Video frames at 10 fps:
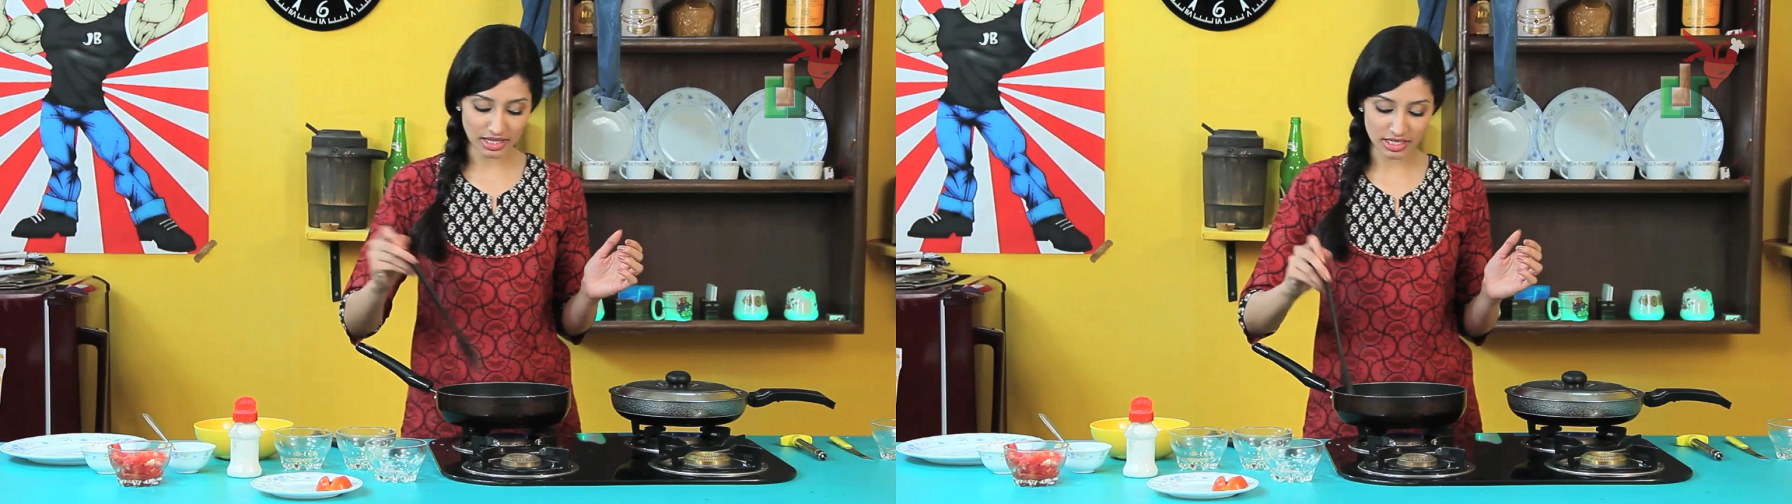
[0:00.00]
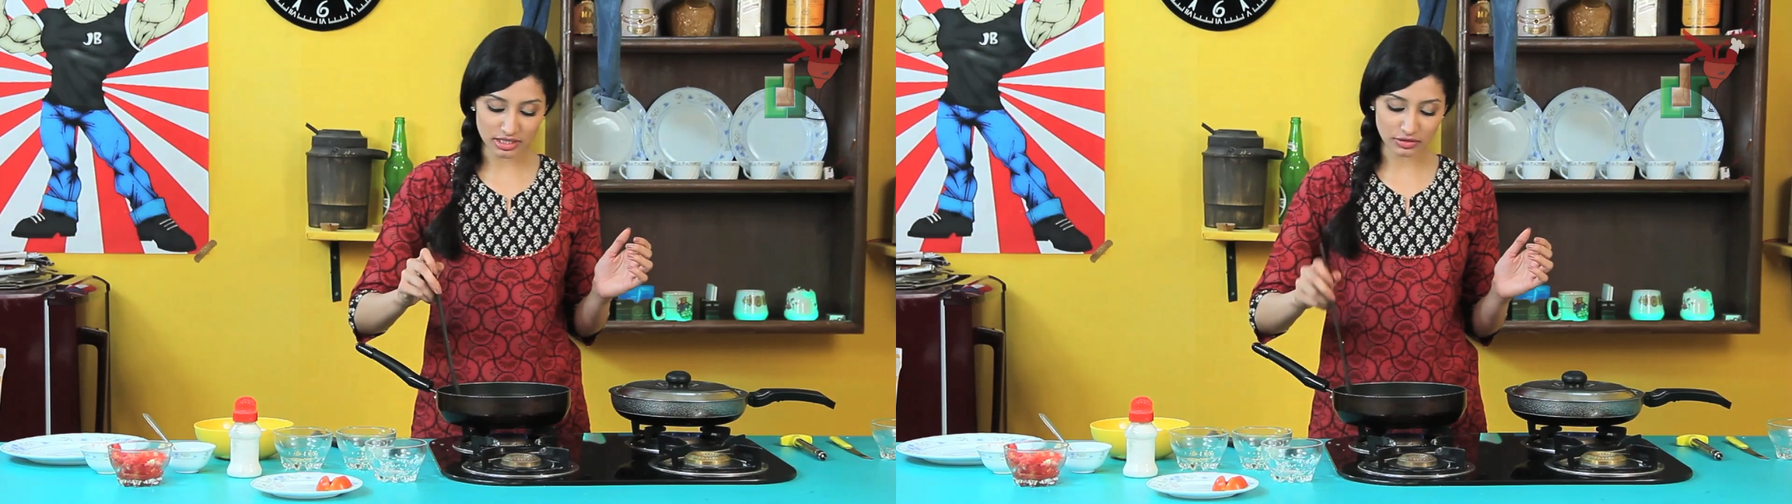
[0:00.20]

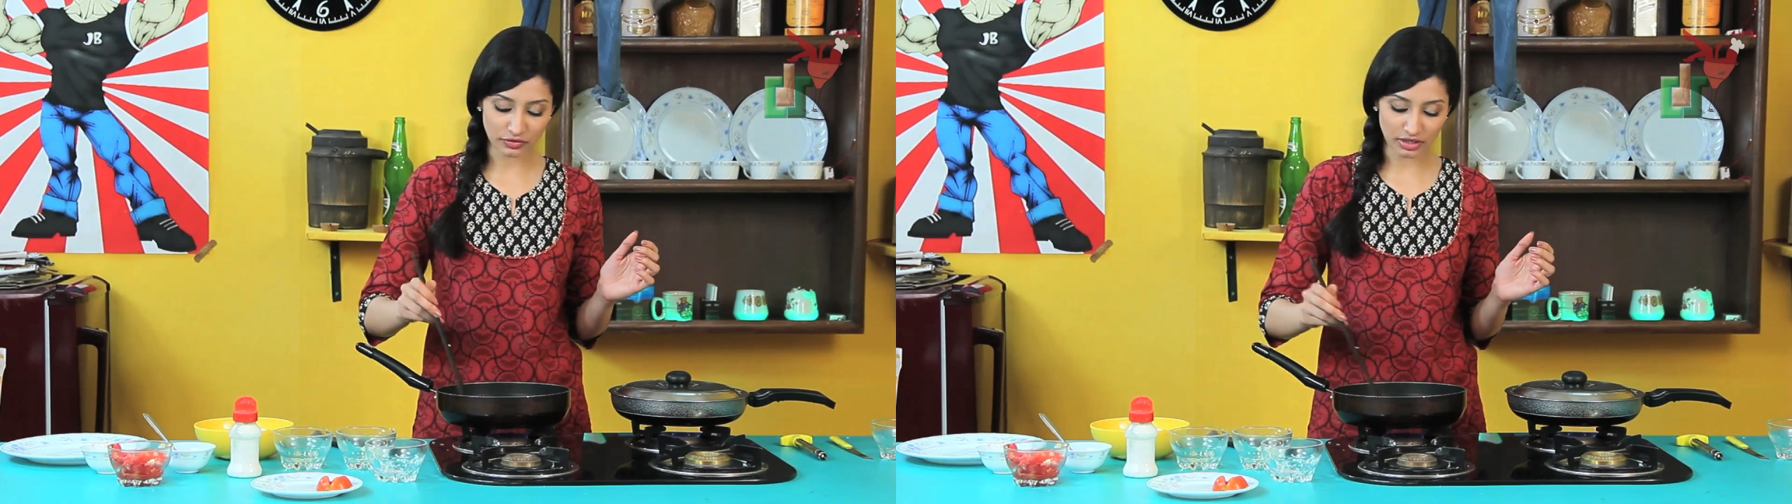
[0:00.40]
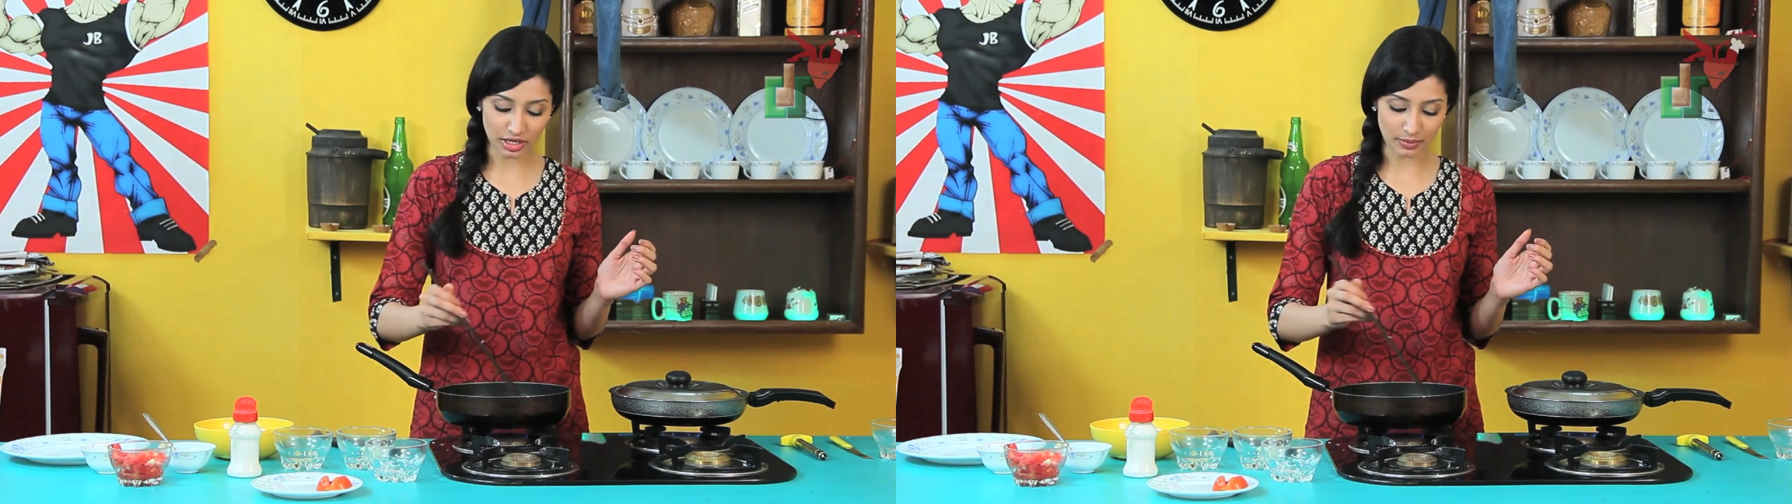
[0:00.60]
this
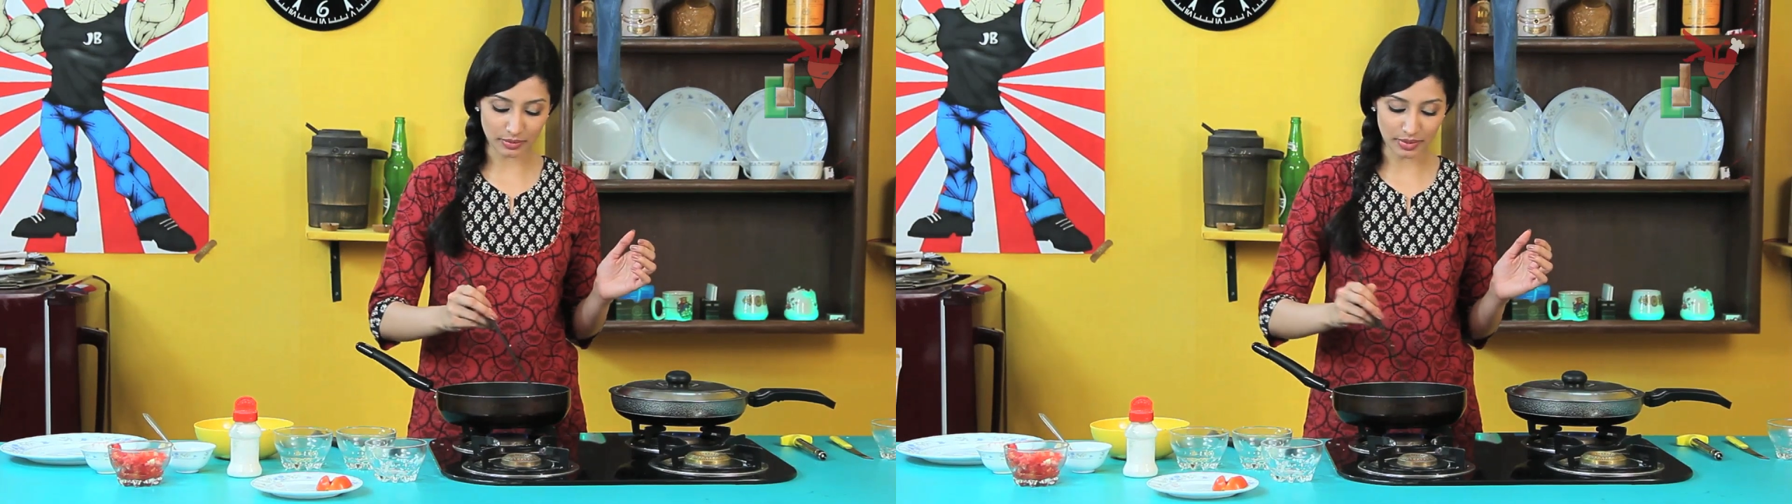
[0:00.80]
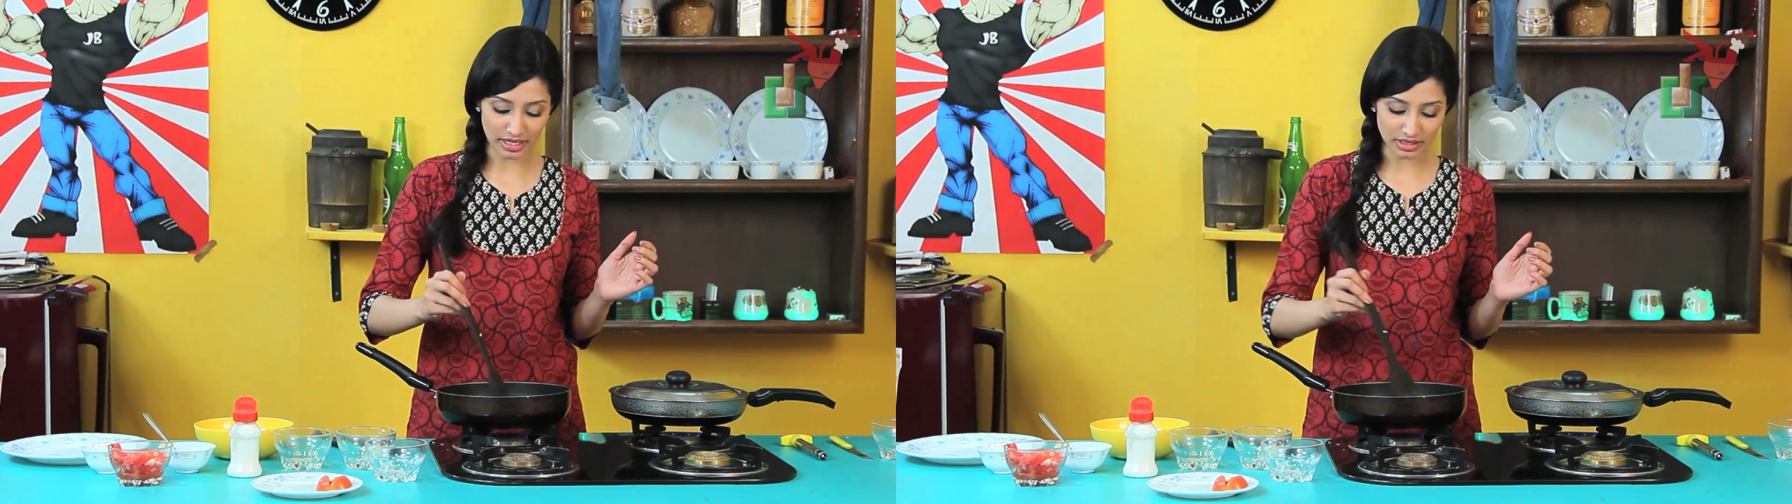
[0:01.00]
for a couple
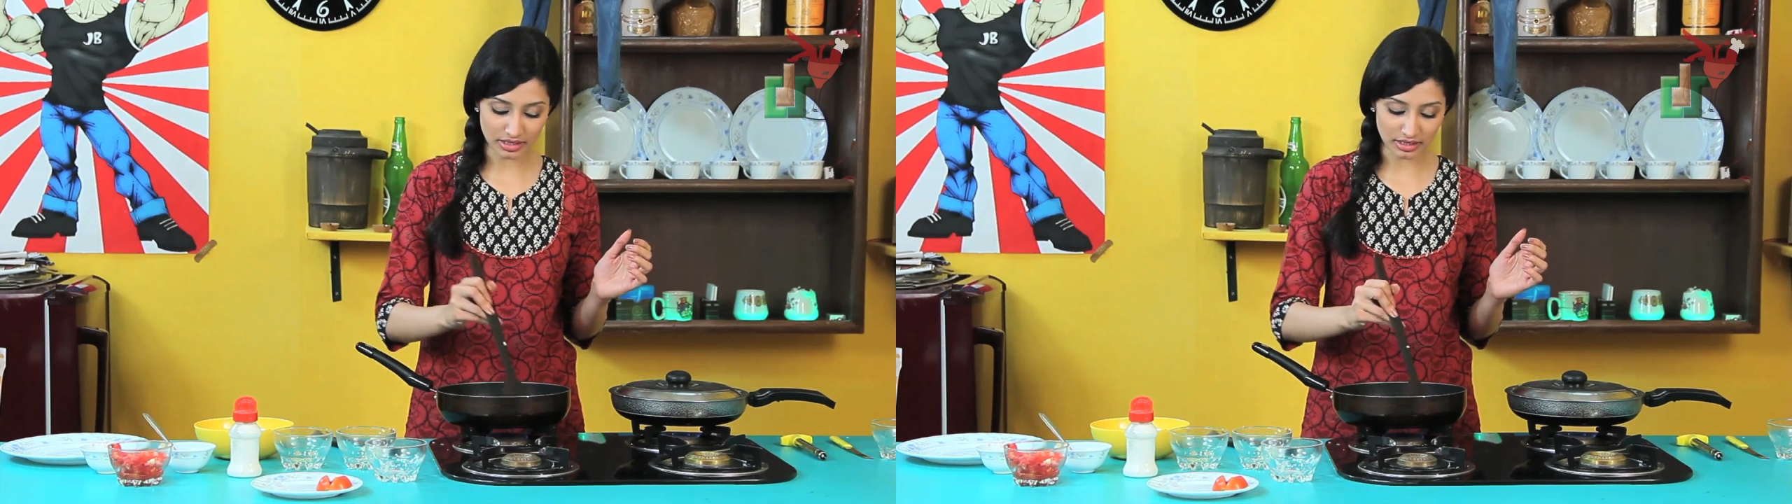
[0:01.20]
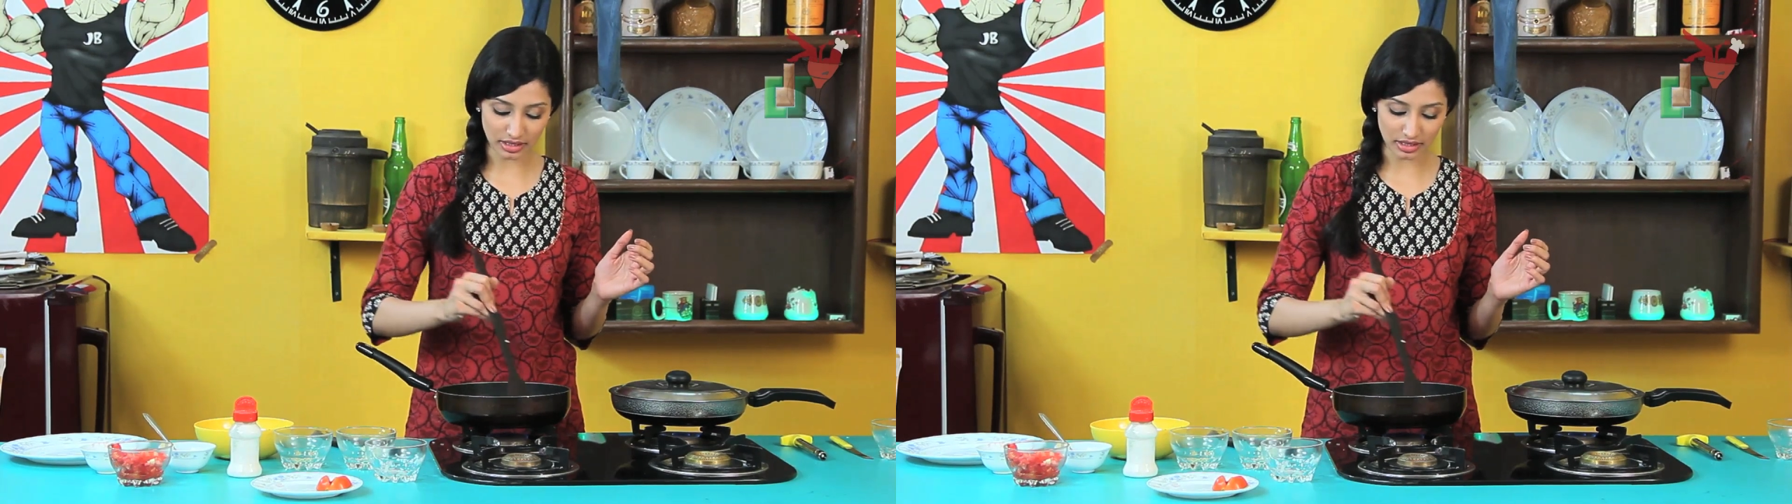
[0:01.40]
minutes